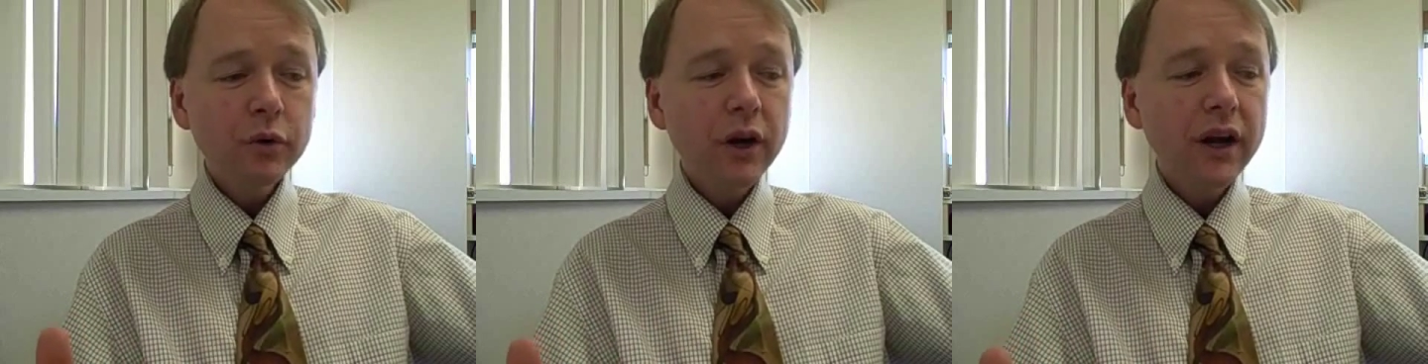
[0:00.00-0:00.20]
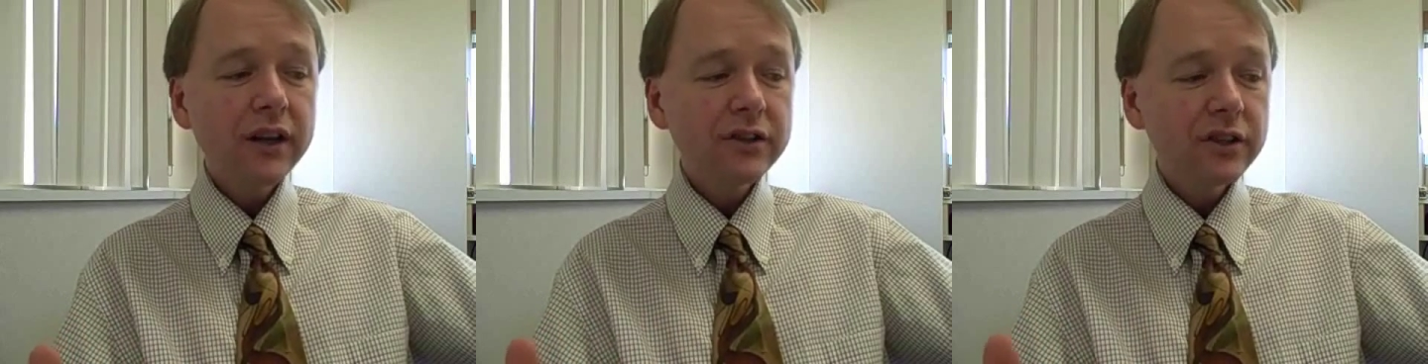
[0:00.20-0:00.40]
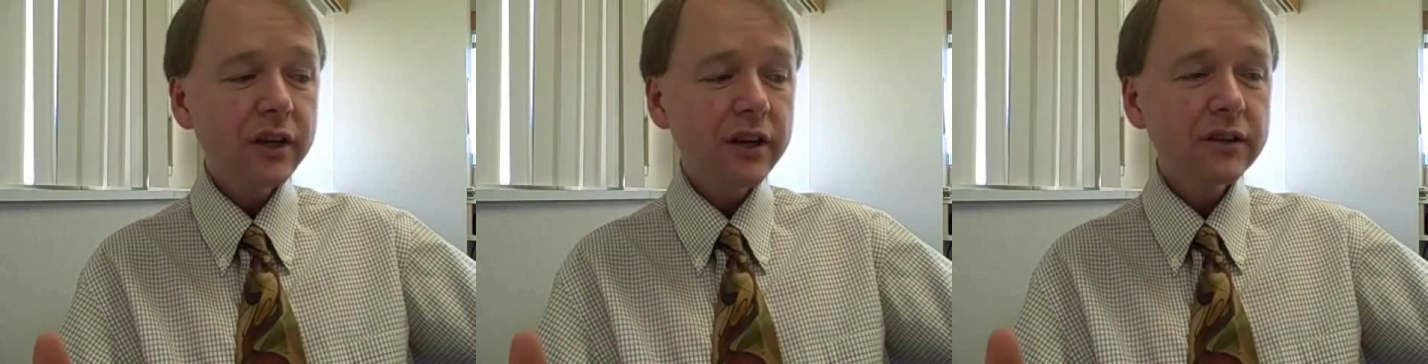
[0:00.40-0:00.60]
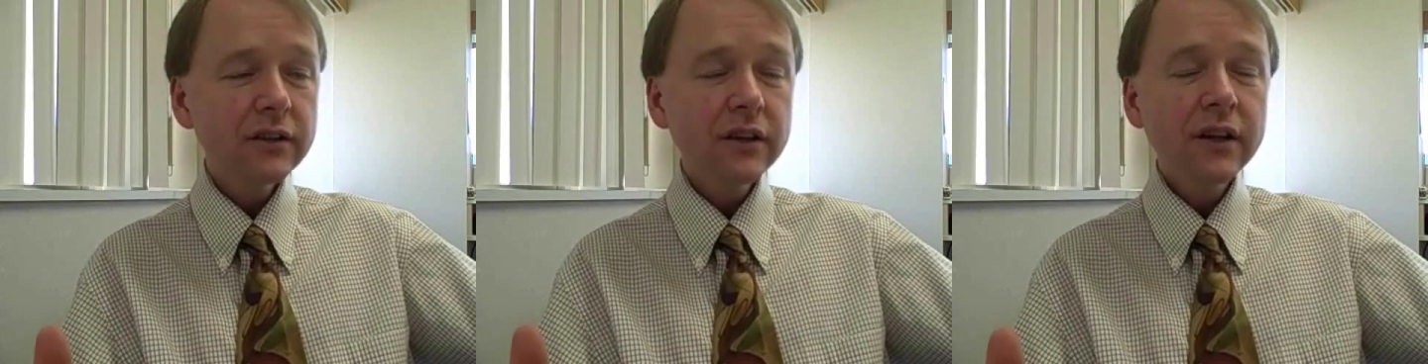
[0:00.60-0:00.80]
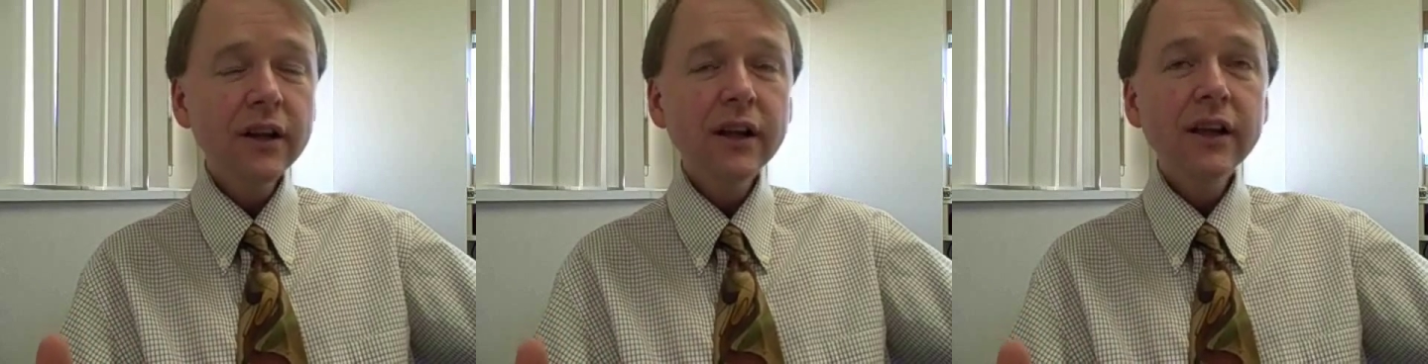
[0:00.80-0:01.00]

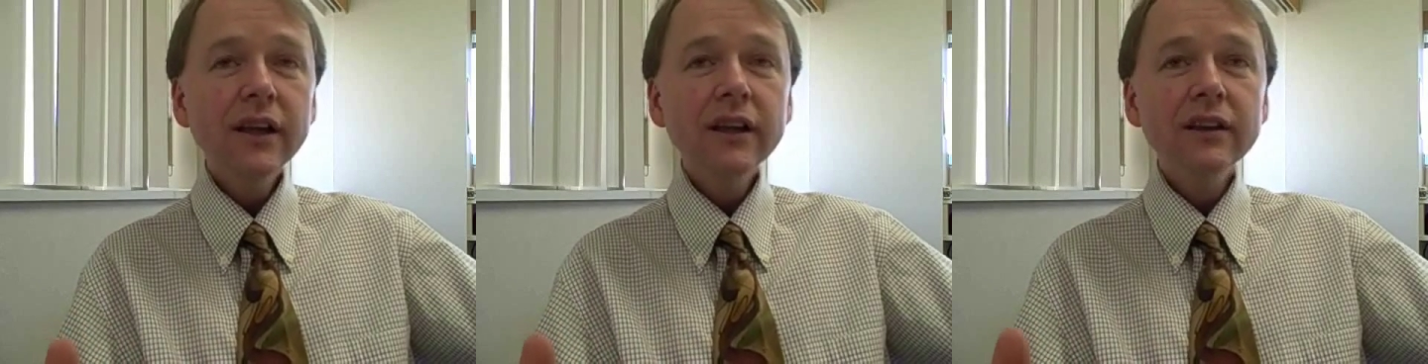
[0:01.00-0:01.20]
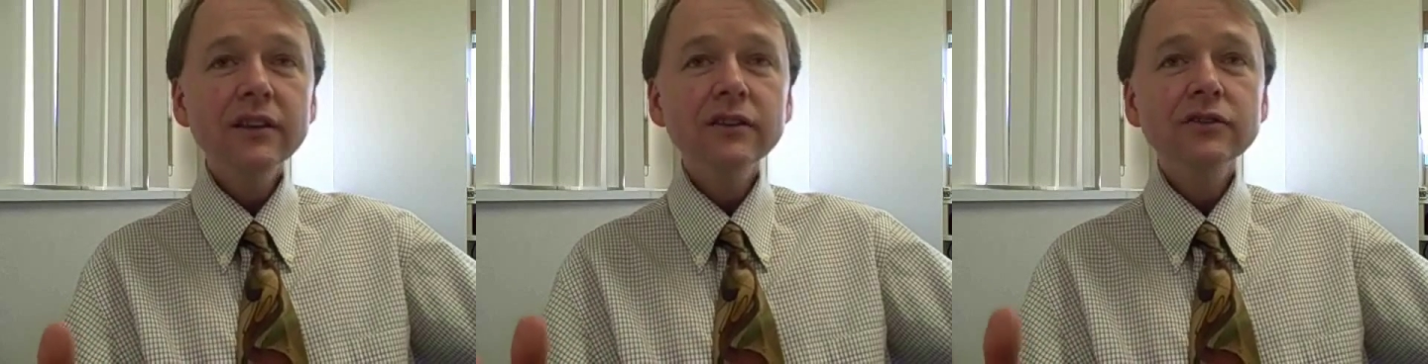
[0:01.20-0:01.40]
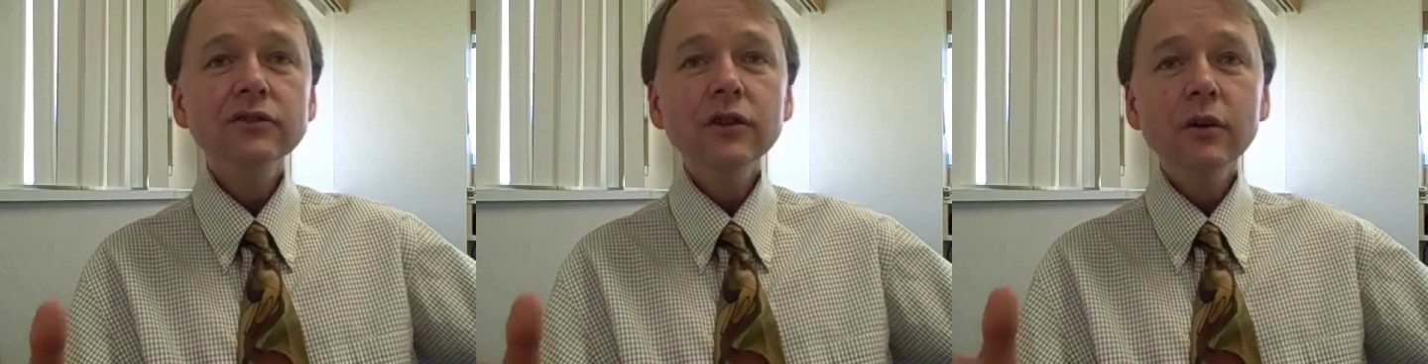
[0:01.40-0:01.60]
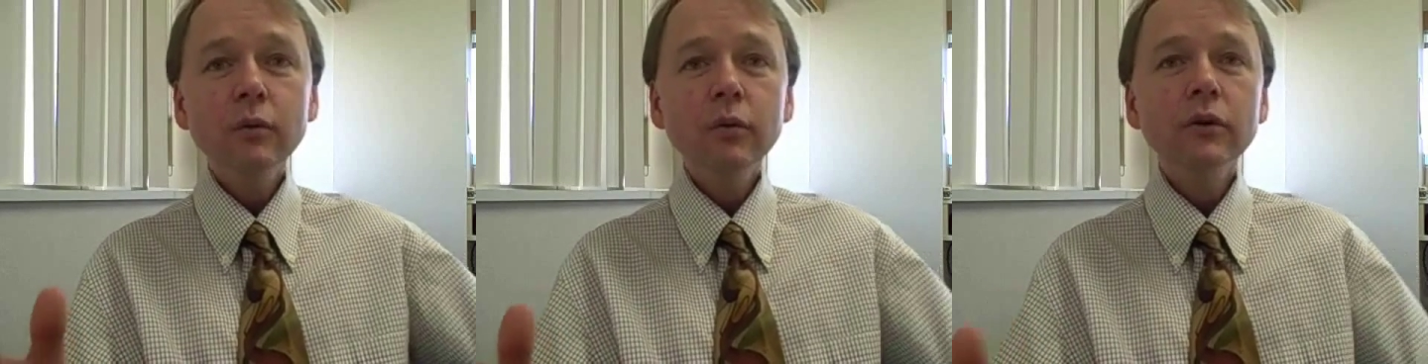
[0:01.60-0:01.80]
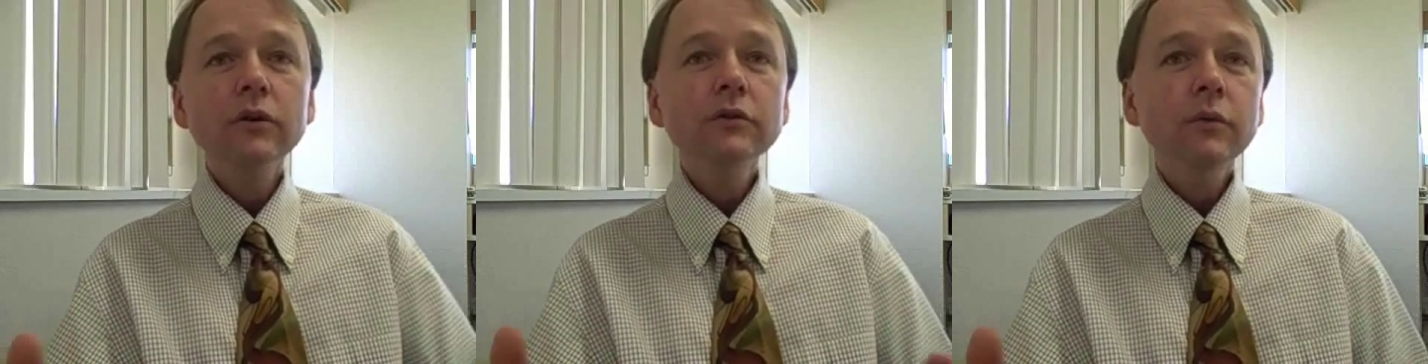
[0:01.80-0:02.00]
Project, is
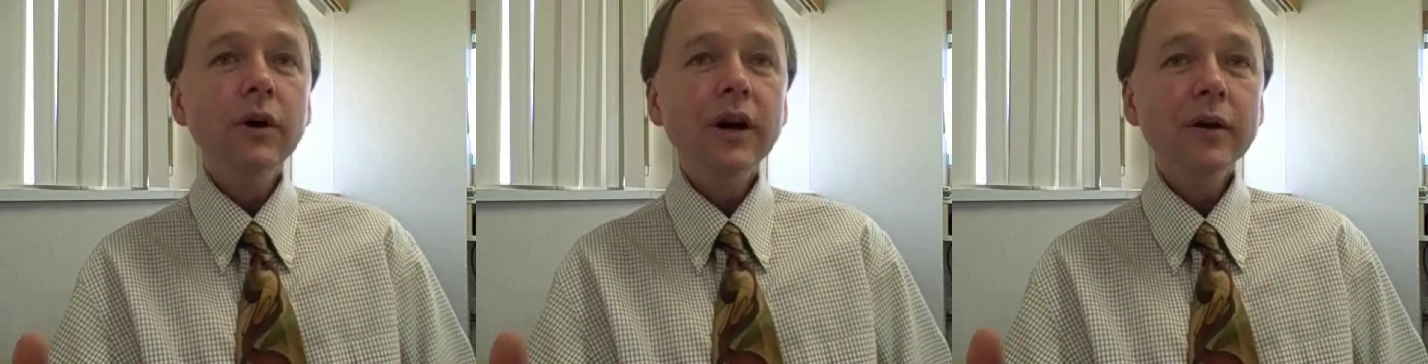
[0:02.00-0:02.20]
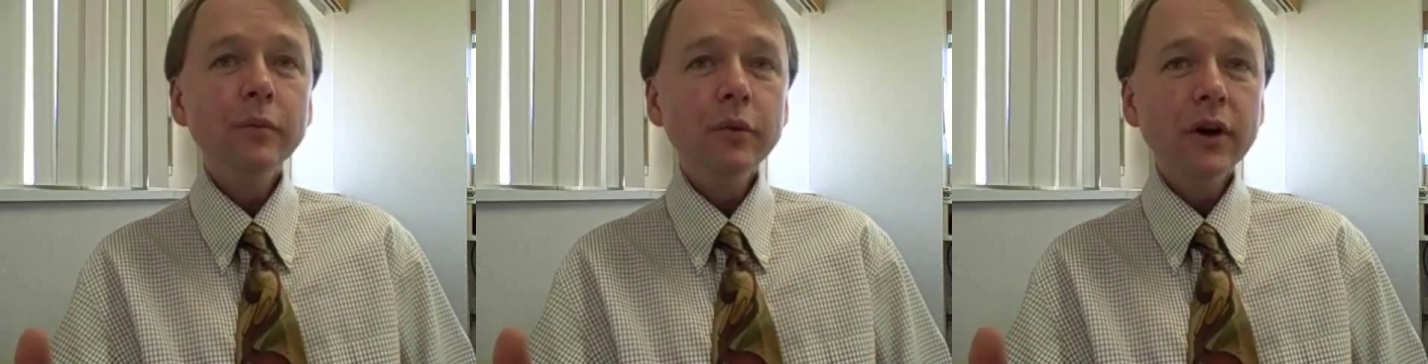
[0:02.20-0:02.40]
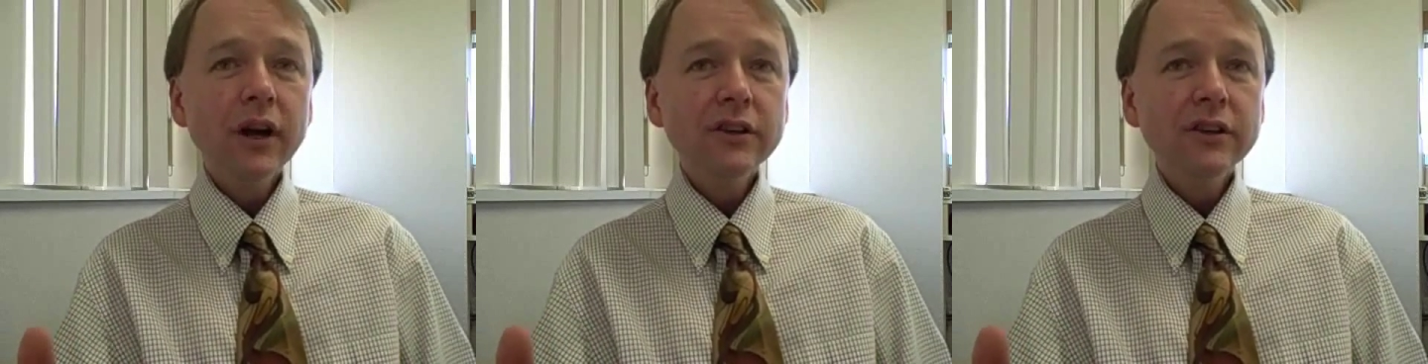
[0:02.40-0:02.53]
a worldwide